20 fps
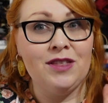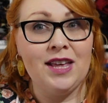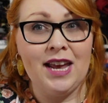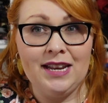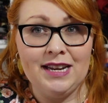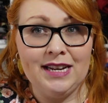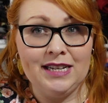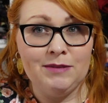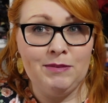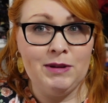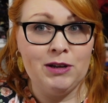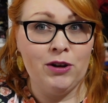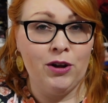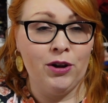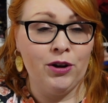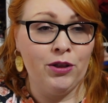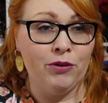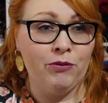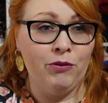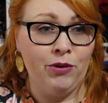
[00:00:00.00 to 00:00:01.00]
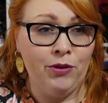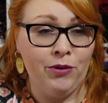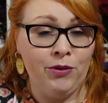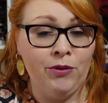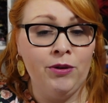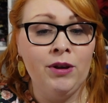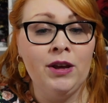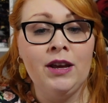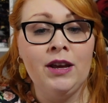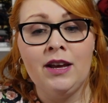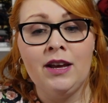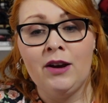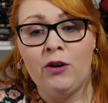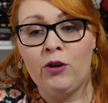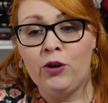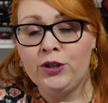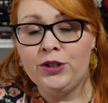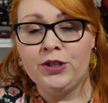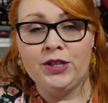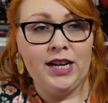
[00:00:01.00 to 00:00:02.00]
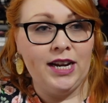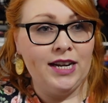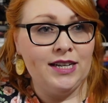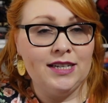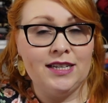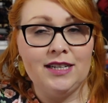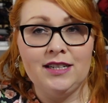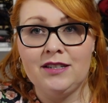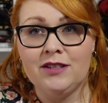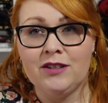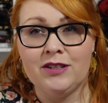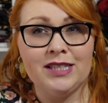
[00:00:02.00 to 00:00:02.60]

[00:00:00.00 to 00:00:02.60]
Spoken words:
They need to be gone through or donated.